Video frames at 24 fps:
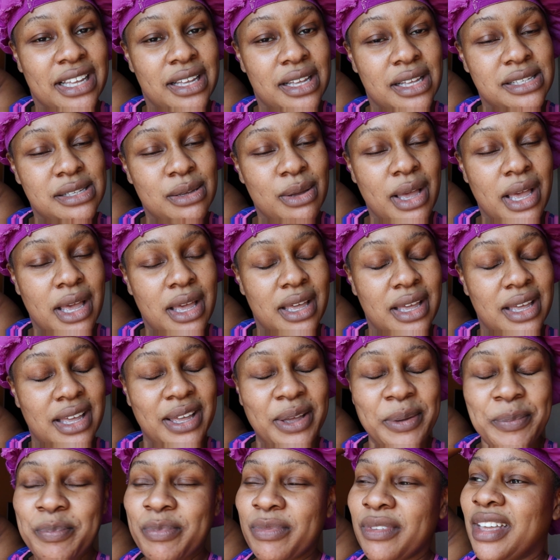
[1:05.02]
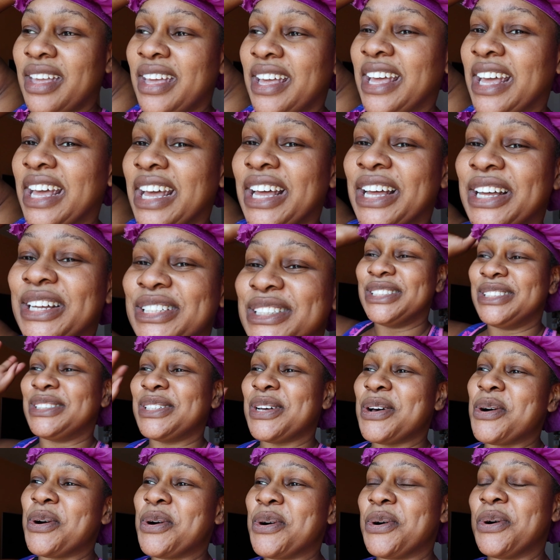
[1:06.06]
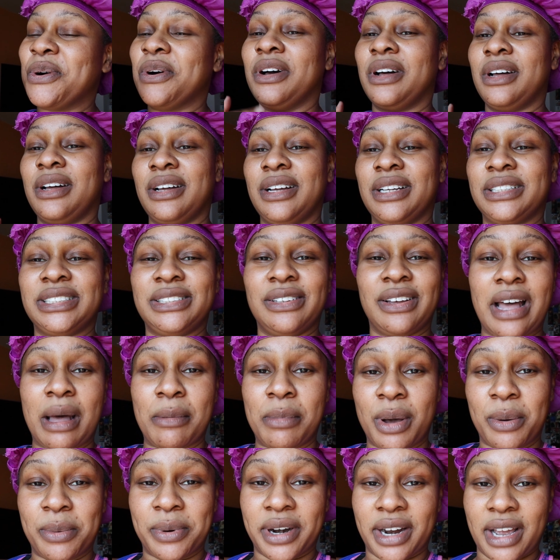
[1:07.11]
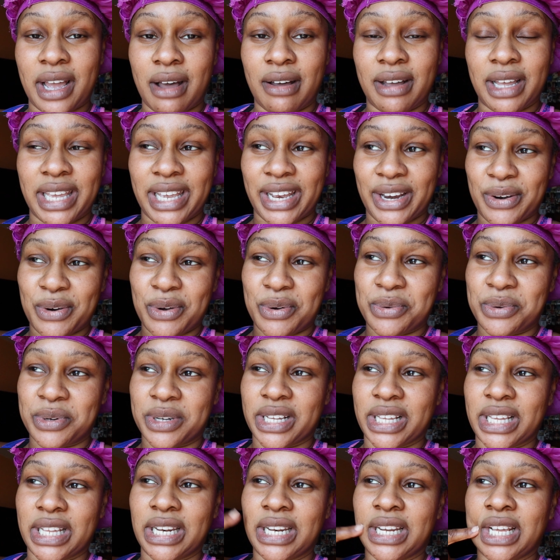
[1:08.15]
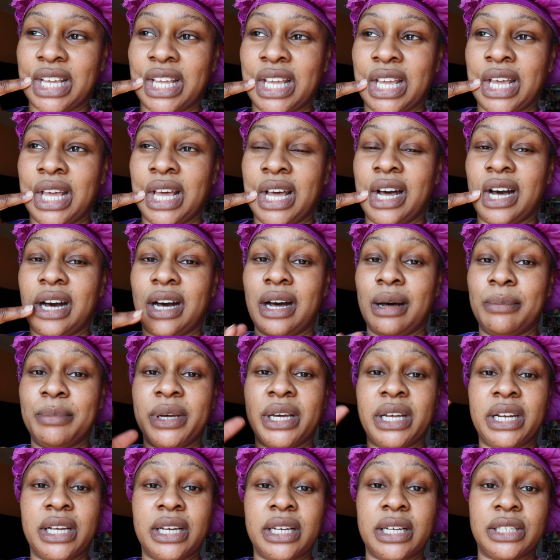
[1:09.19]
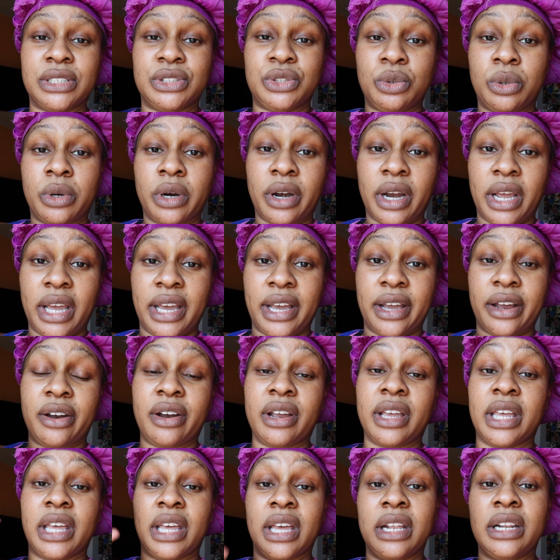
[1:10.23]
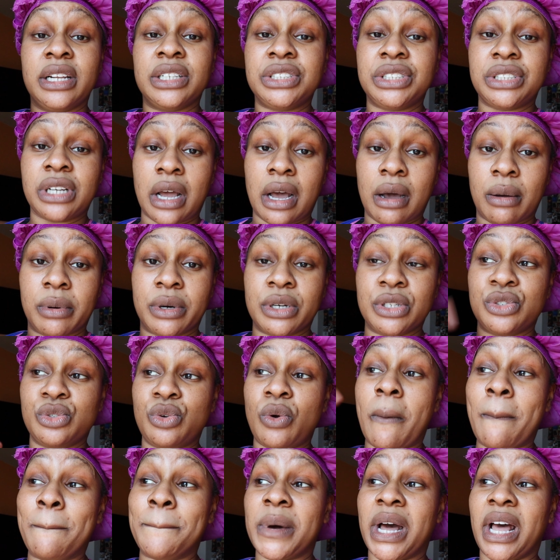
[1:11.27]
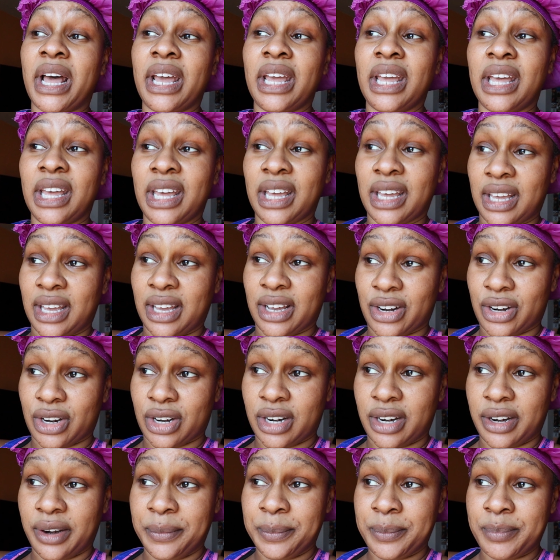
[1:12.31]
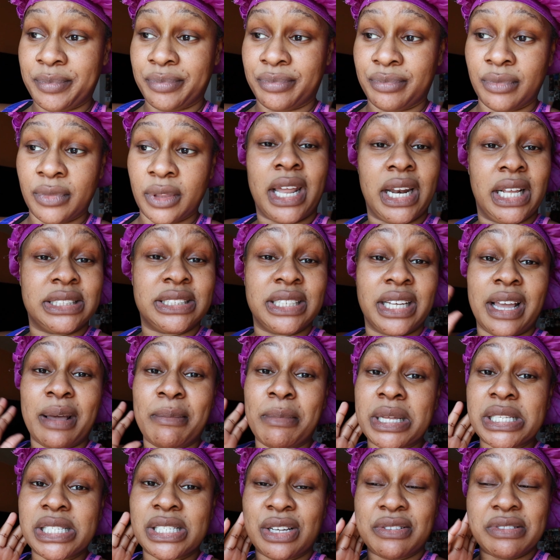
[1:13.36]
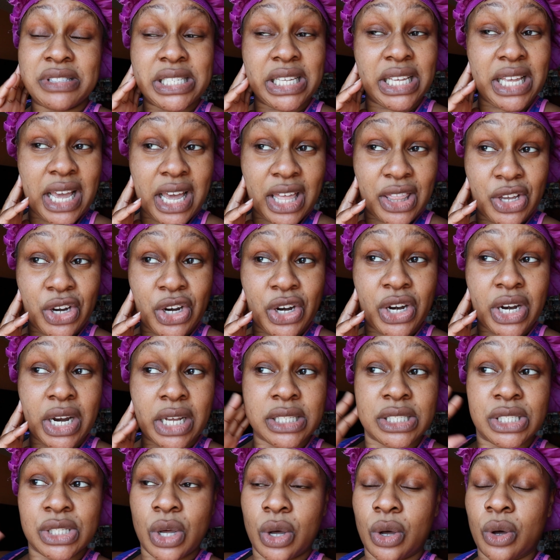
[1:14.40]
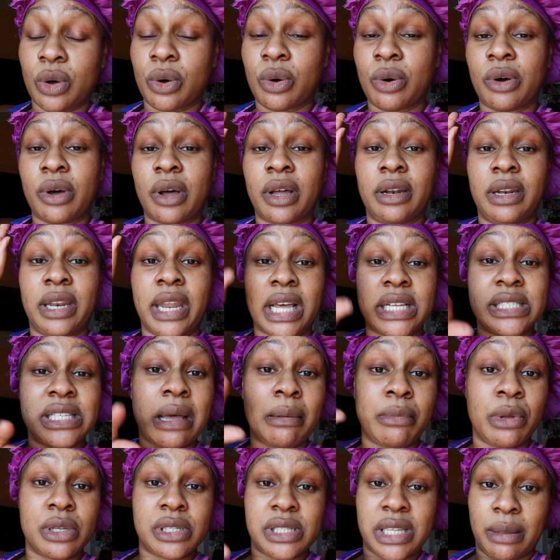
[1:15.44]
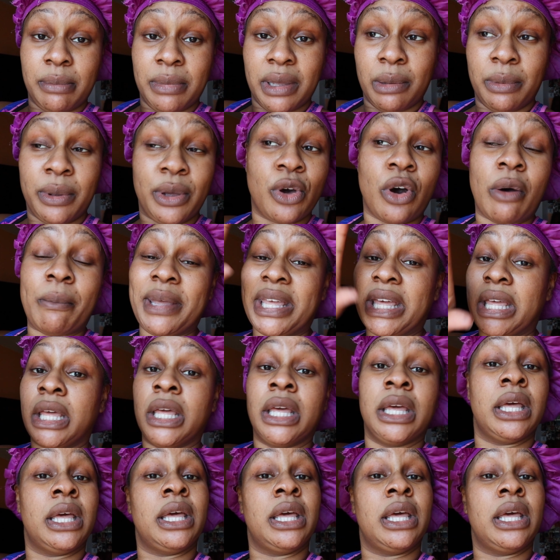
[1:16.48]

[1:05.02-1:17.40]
it's okay. So, still got my workout gear on. I'm gonna do her hair, get in the shower, do my hair. I need to get myself together. So, next time you see me, we're gonna be